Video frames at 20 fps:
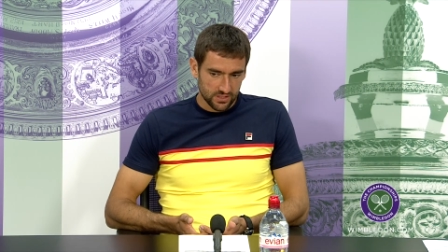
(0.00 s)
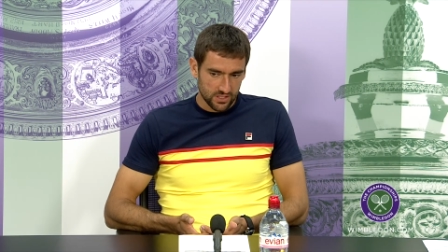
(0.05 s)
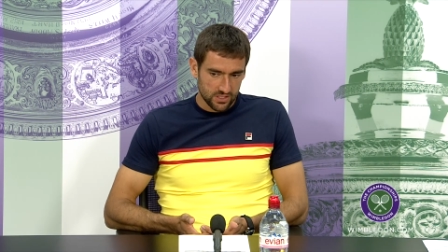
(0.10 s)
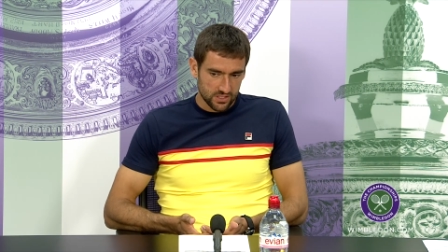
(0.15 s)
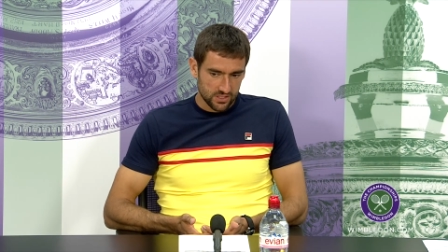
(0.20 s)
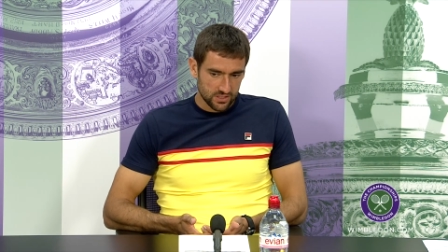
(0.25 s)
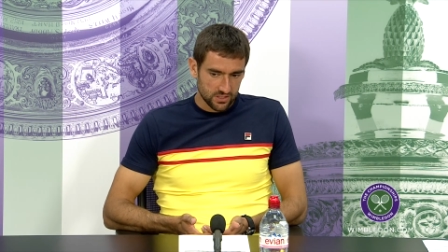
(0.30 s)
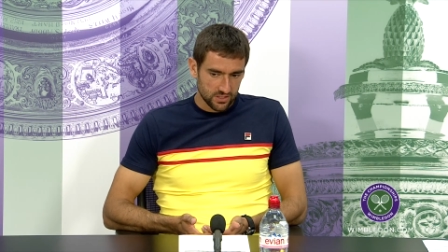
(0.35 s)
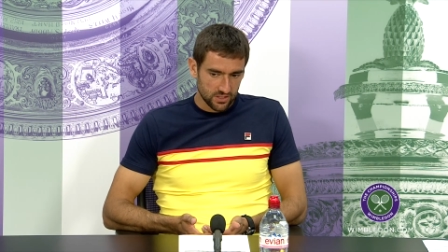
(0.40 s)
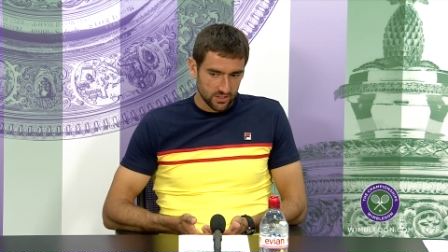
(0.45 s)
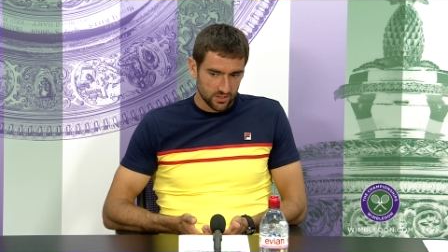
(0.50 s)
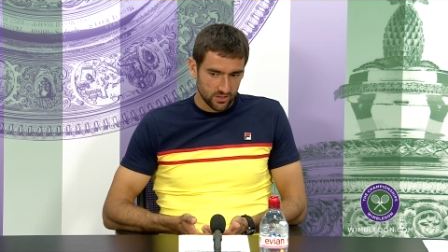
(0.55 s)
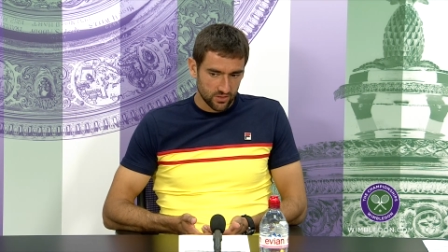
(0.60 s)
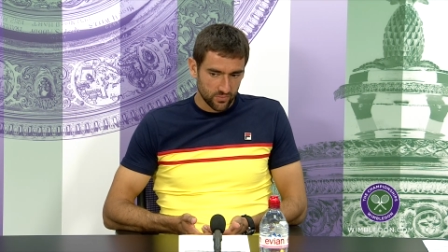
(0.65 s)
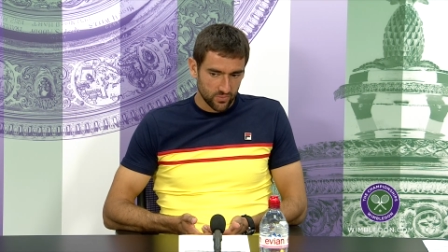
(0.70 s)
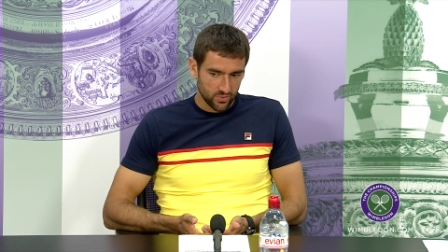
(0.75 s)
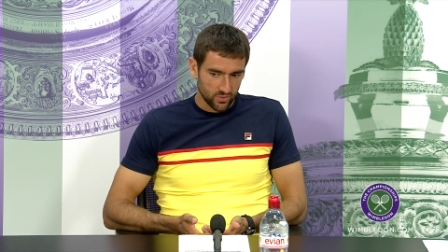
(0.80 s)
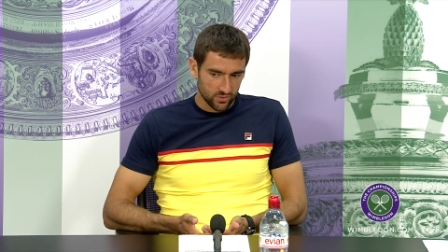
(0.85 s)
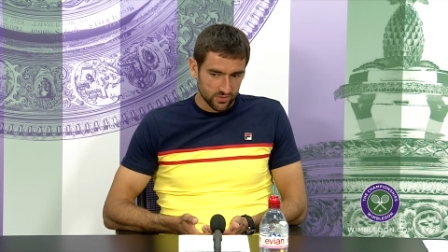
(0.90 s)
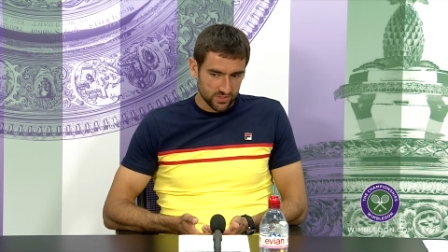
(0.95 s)
as the
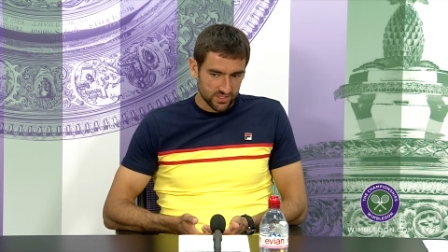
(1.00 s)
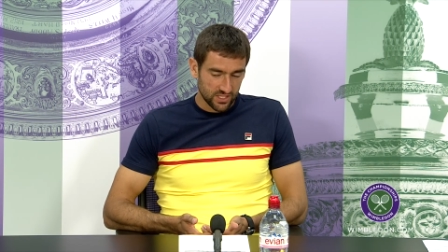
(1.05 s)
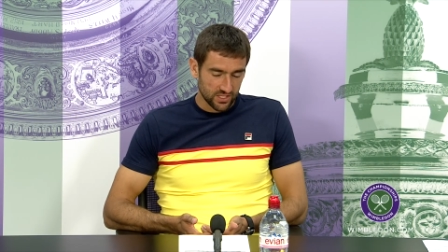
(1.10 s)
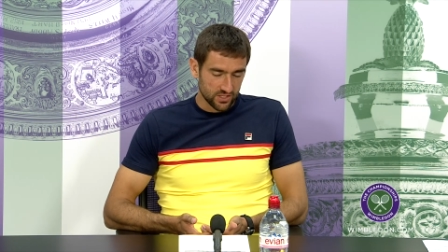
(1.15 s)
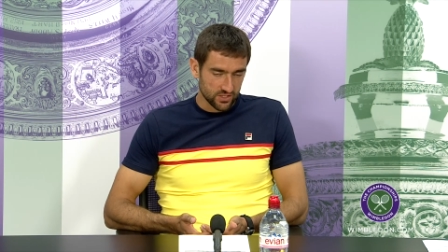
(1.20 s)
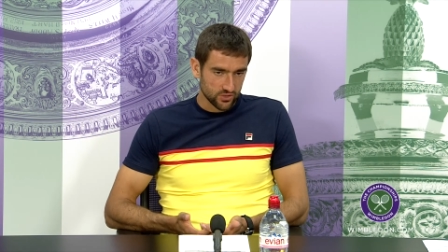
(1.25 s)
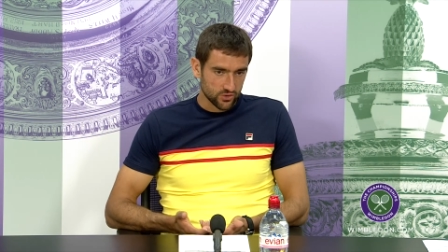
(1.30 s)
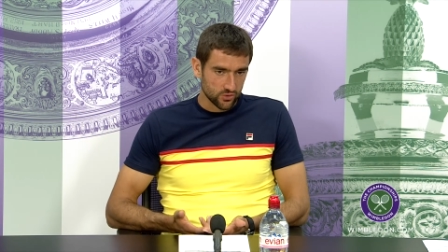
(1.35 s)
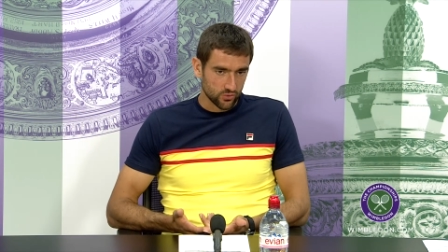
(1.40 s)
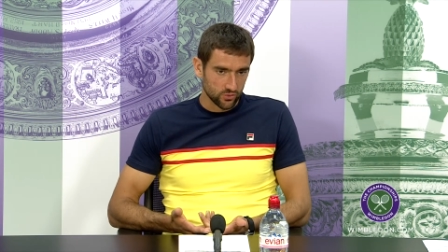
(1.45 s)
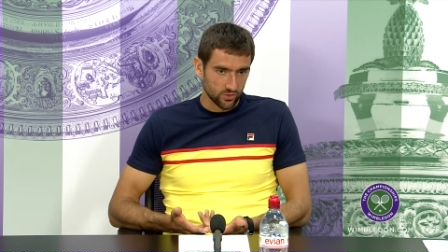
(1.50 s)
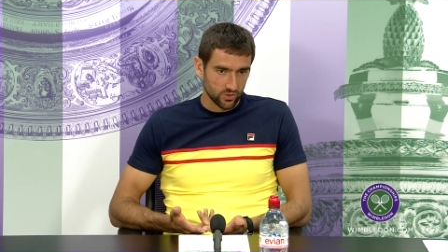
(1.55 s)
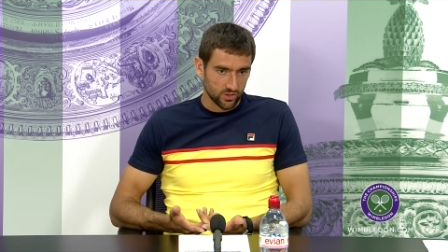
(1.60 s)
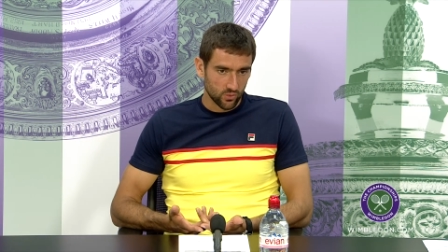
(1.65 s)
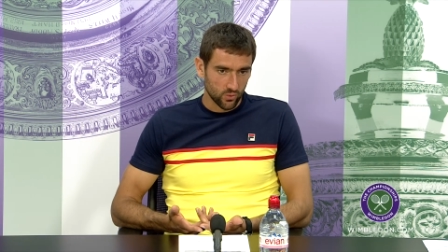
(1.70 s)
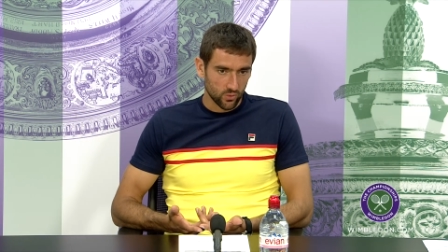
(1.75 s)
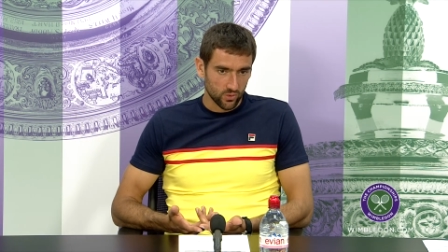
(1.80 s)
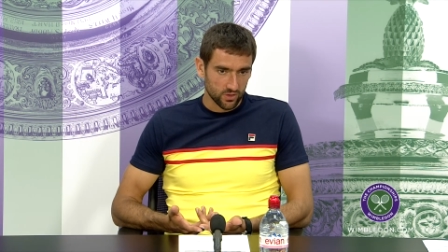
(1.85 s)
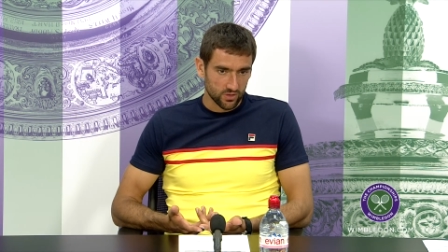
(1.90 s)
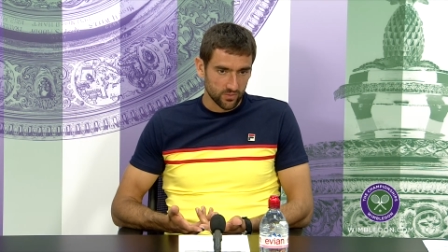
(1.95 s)
ball skids through the
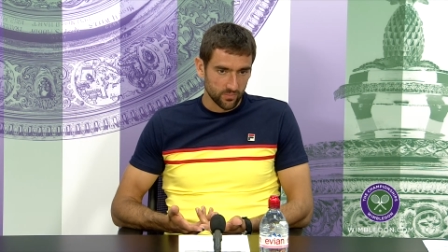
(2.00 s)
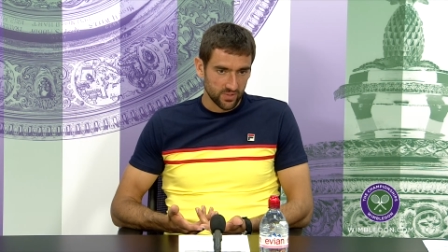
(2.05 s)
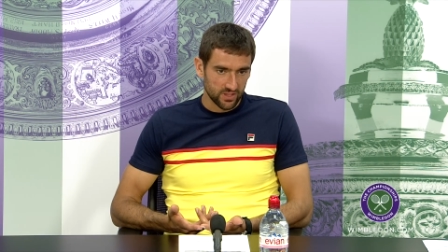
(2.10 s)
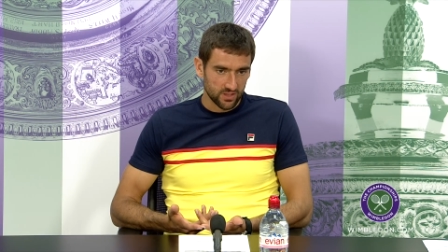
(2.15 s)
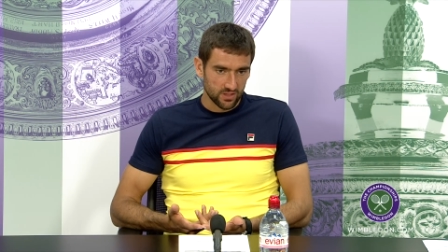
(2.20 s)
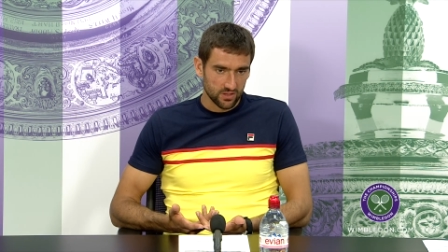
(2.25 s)
court a